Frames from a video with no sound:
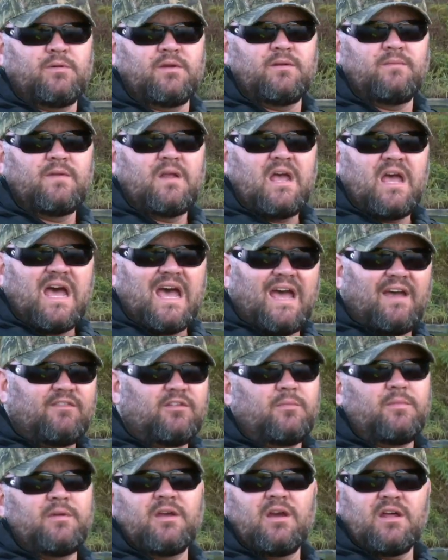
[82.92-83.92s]
But I have
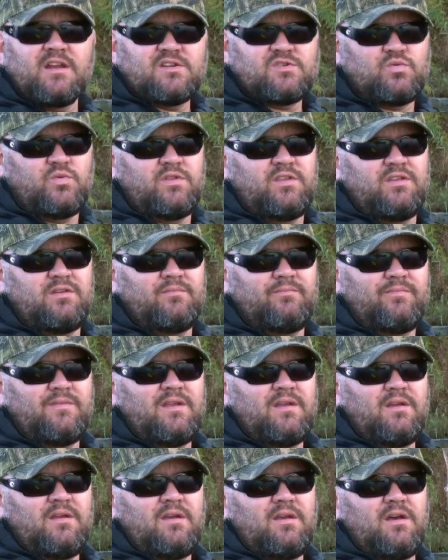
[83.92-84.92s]
to be honest with you,
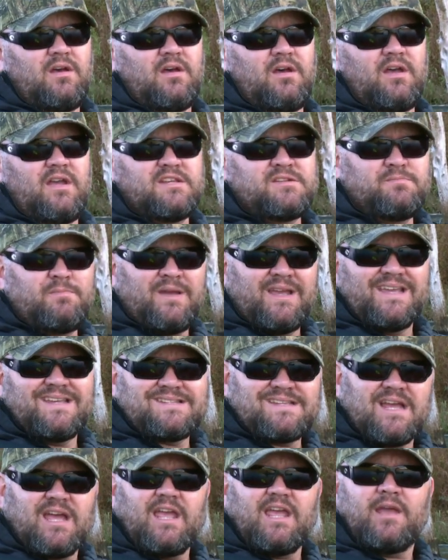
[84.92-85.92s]
as big
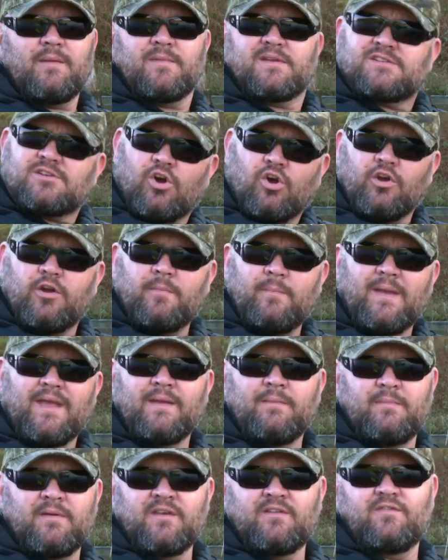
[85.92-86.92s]
as I am, it's hard to
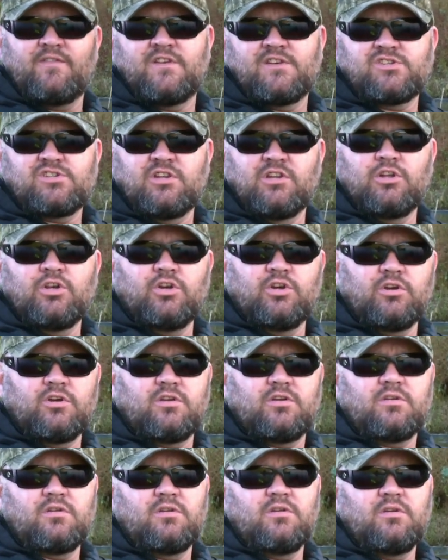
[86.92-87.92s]
make big fish look
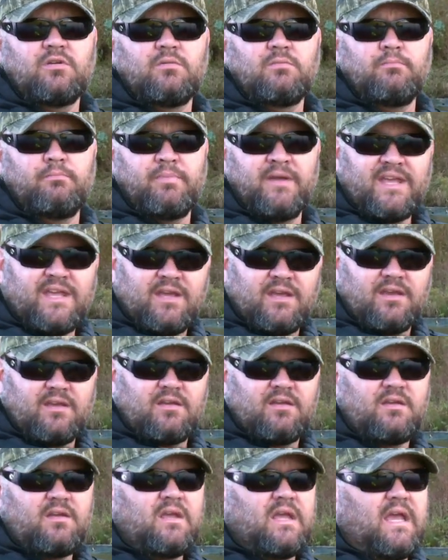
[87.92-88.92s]
big.
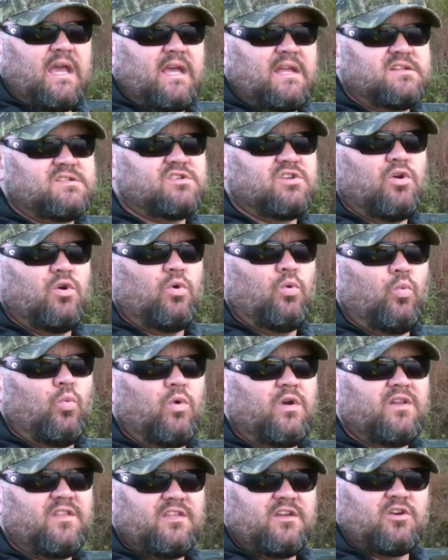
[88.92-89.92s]
And so
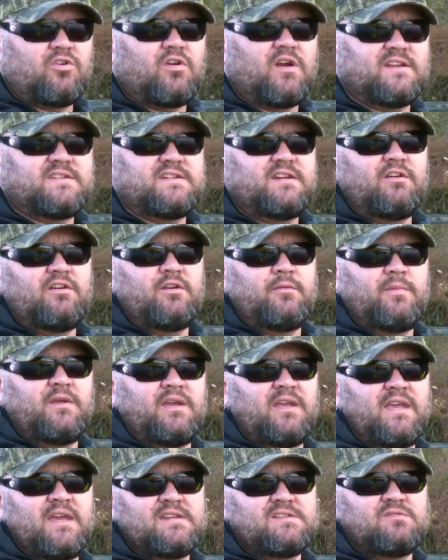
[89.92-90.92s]
one of the criteria to be a
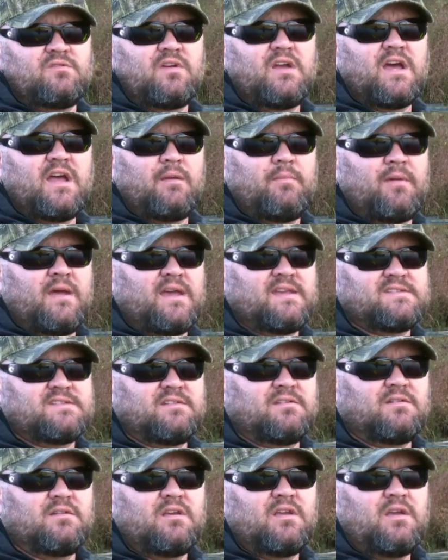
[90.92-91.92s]
guest on Kayak
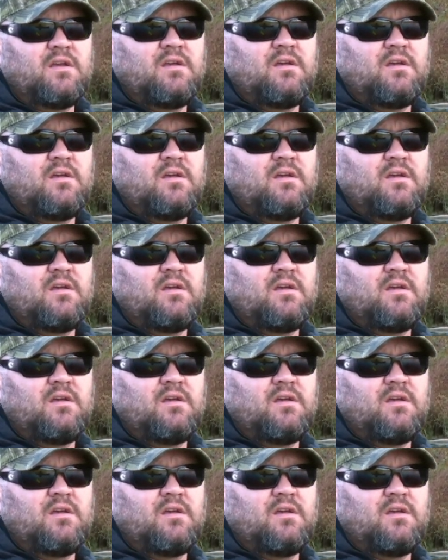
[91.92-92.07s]
Bassin